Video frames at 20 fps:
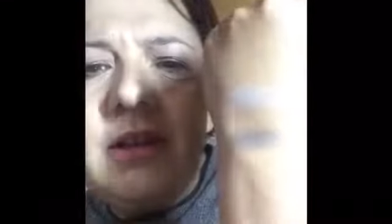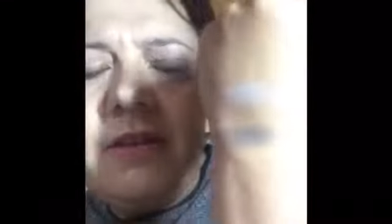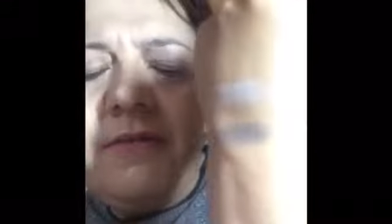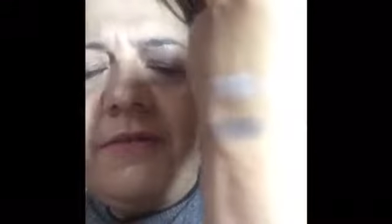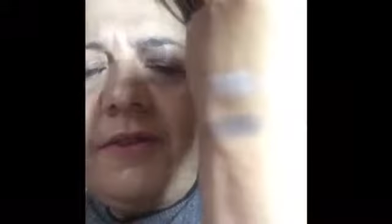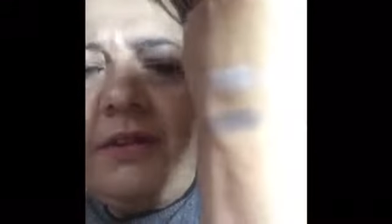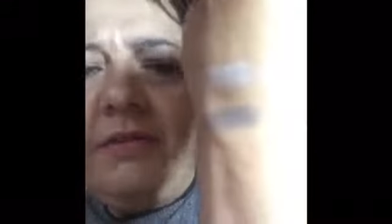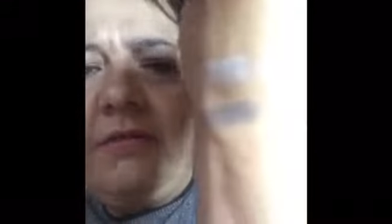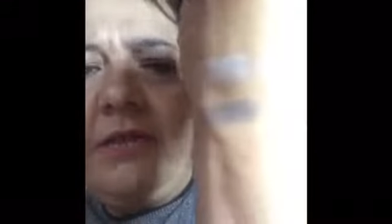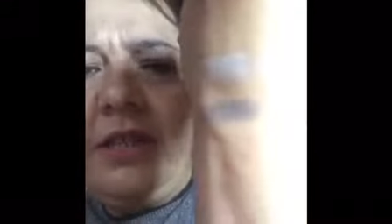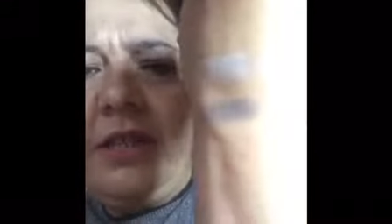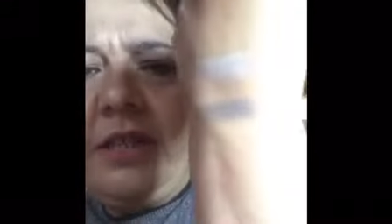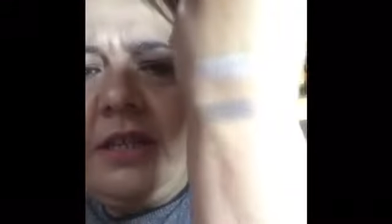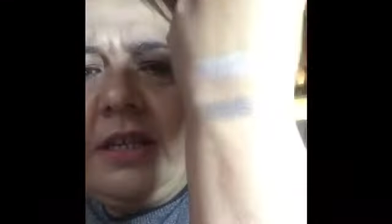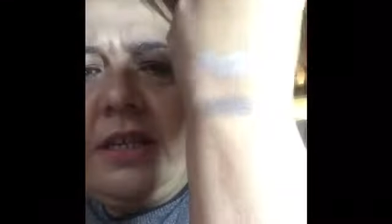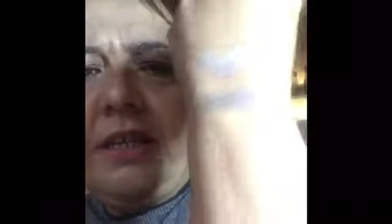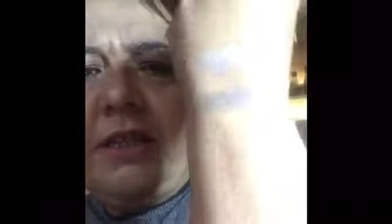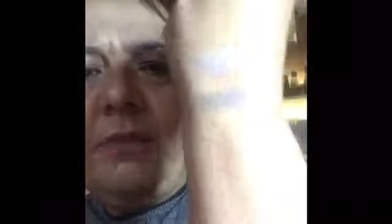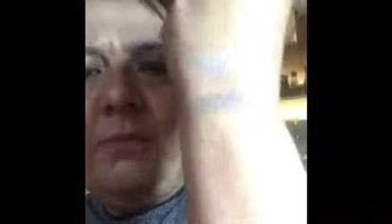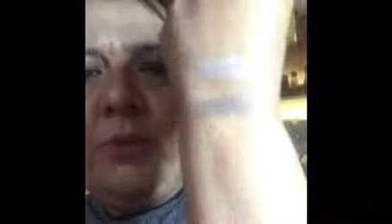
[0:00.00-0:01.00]
that I've noticed
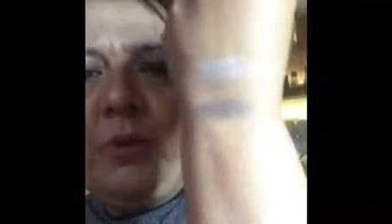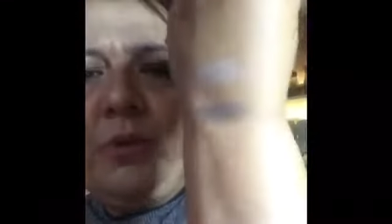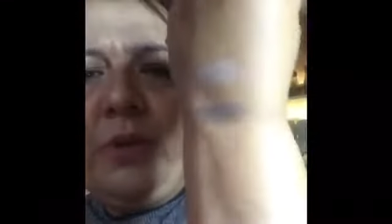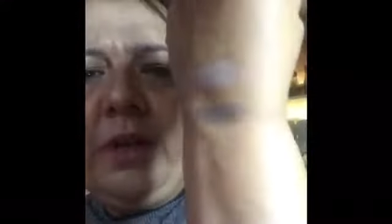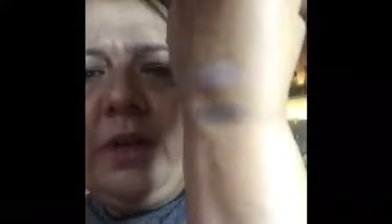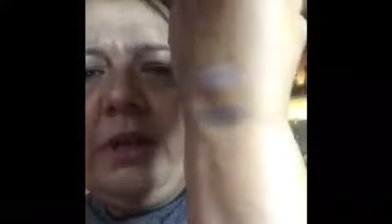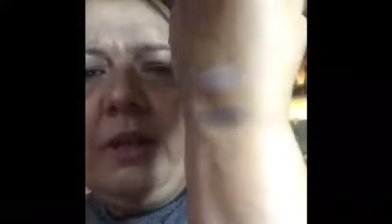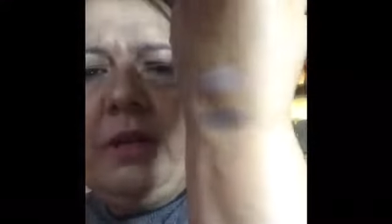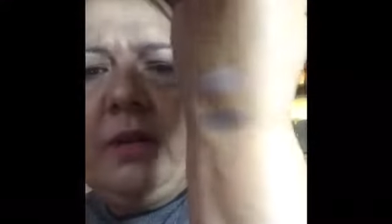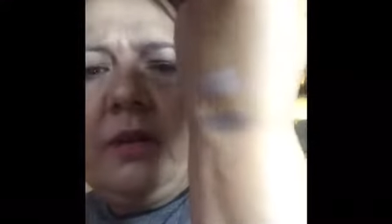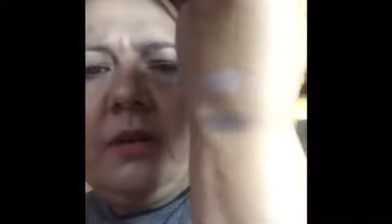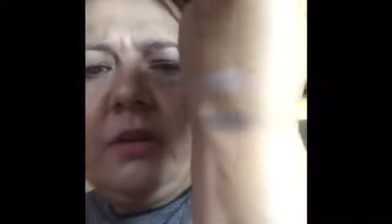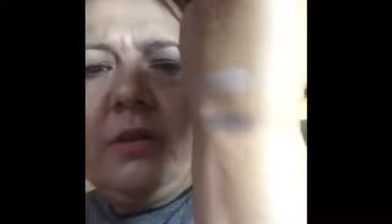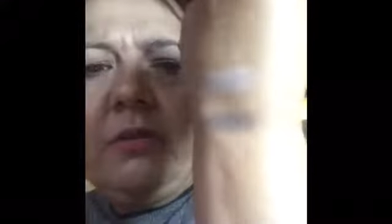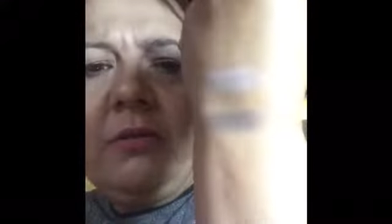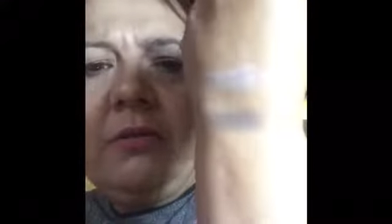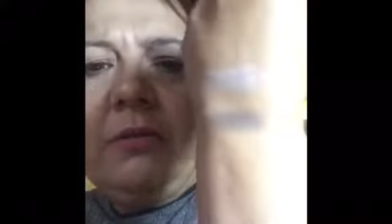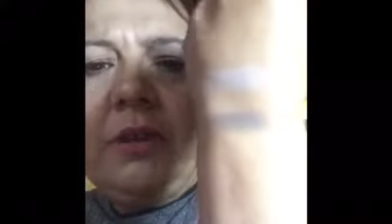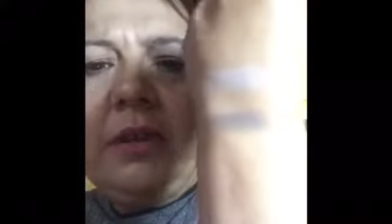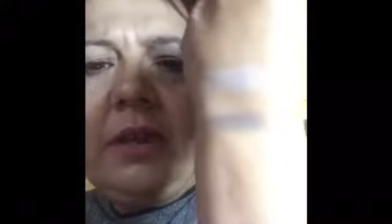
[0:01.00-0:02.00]
it this morning
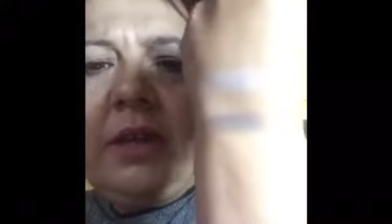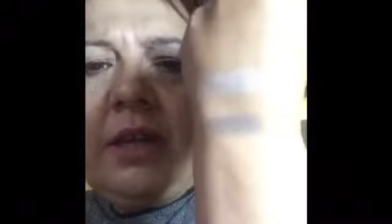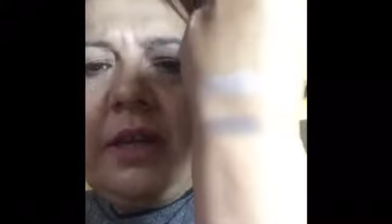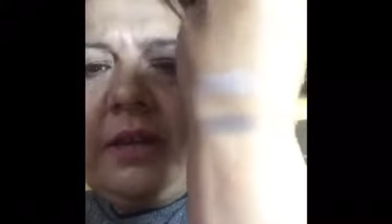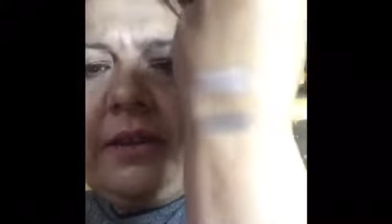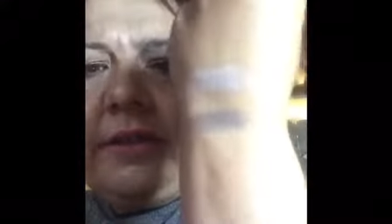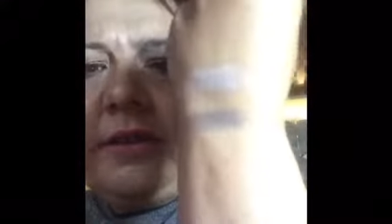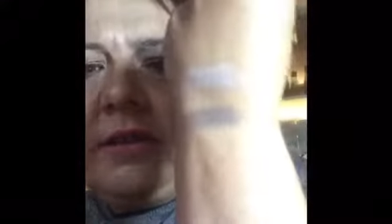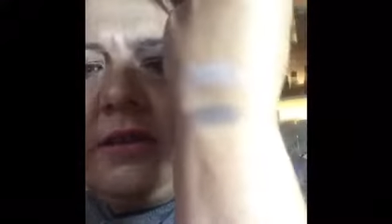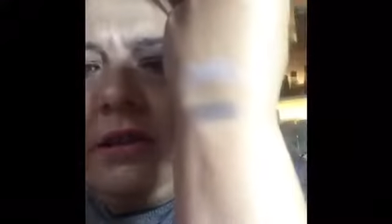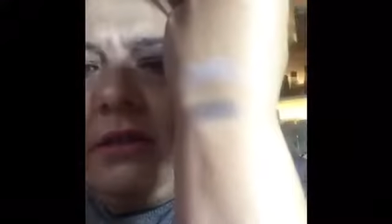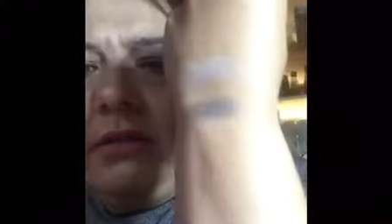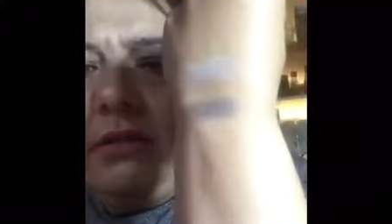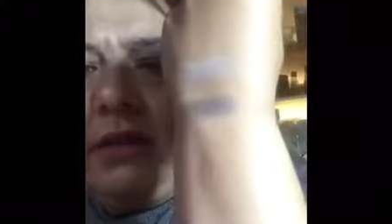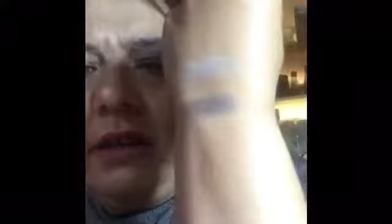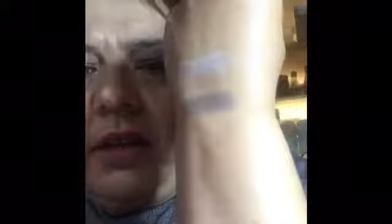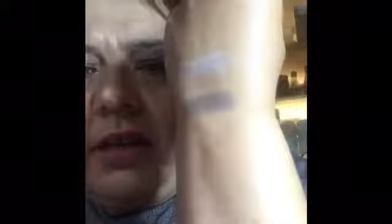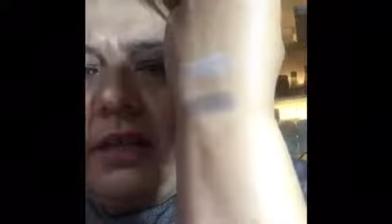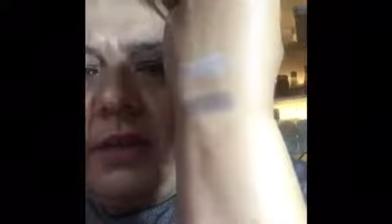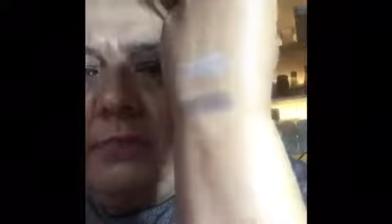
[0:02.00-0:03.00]
or that the others
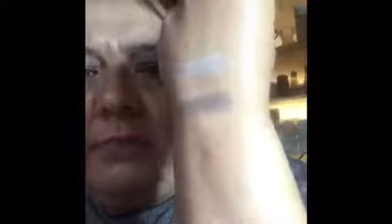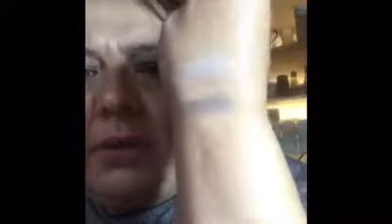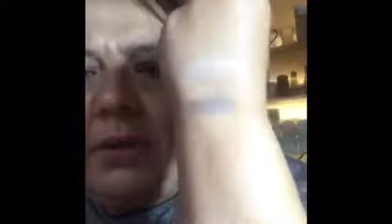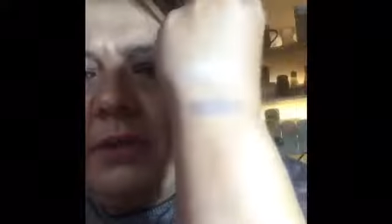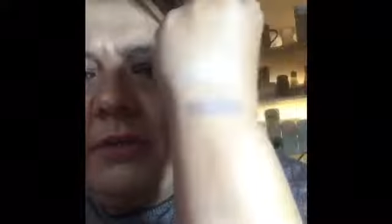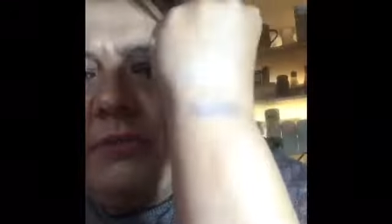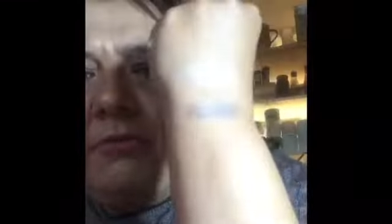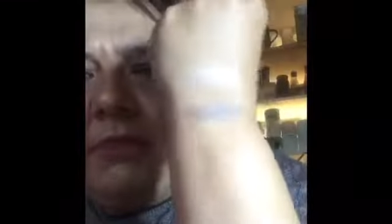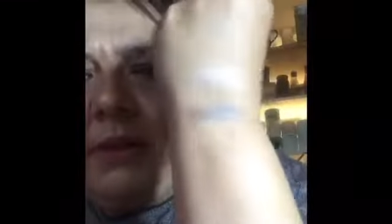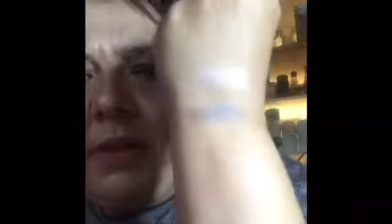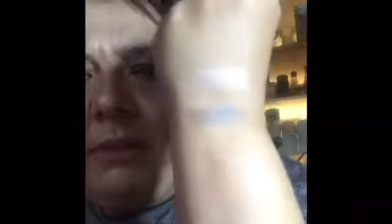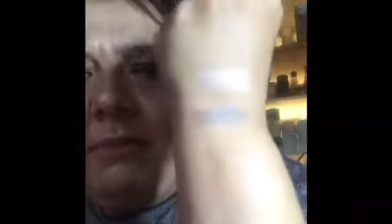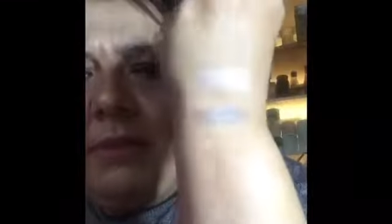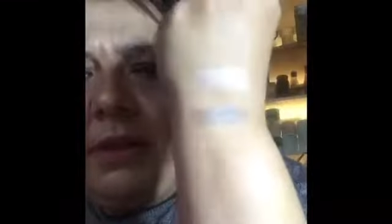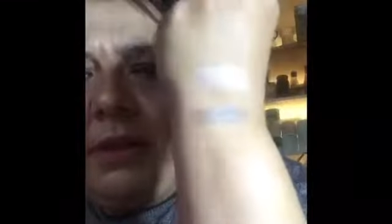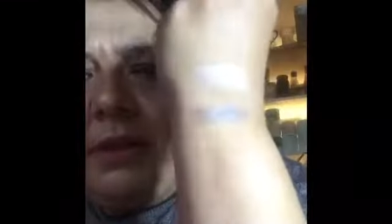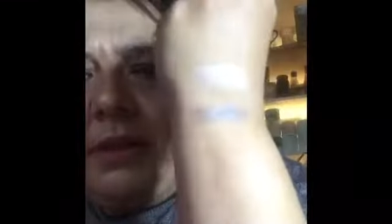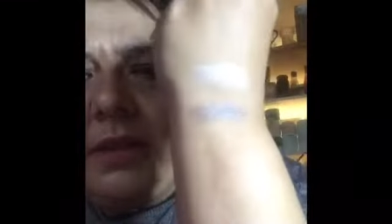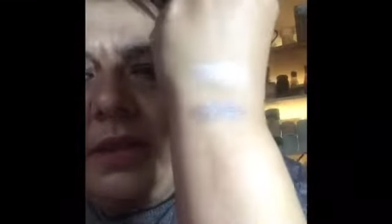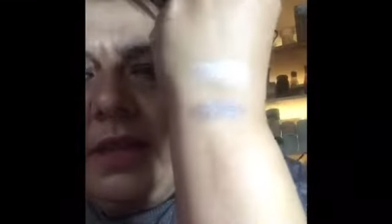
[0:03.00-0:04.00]
aren't as buttery,
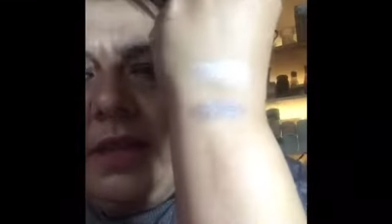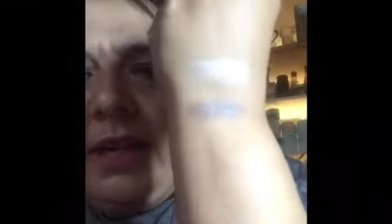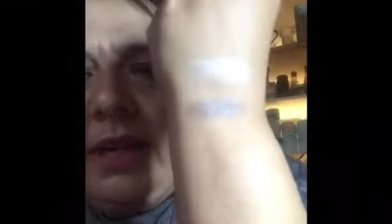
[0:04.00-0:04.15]
but